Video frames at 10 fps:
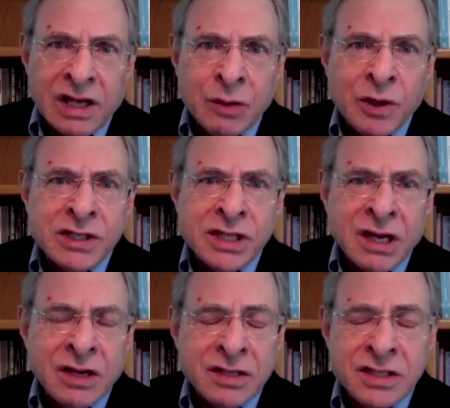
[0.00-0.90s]
in which
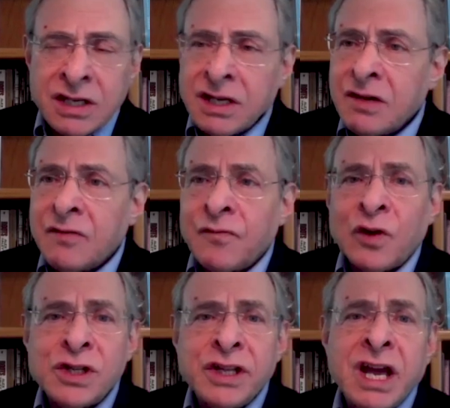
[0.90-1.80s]
they see
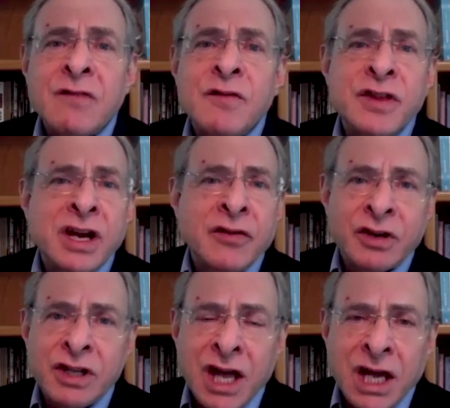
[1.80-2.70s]
virtually everything in
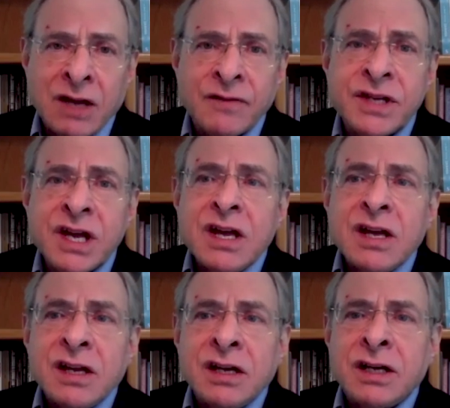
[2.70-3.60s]
their lives
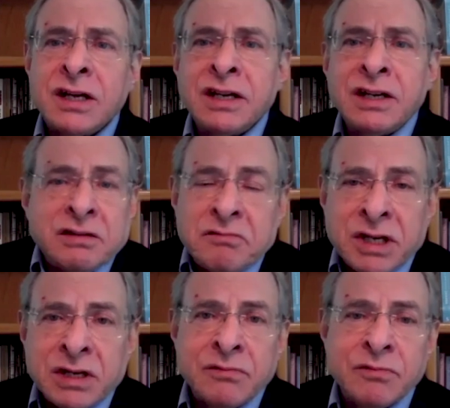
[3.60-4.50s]
uh,
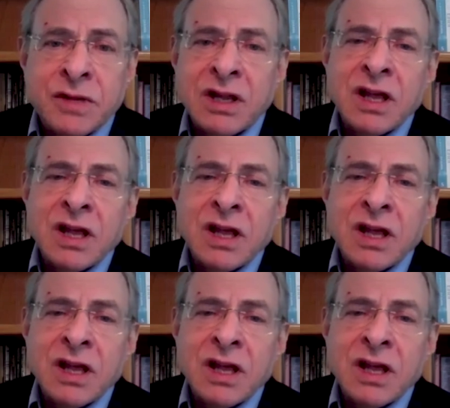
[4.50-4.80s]
in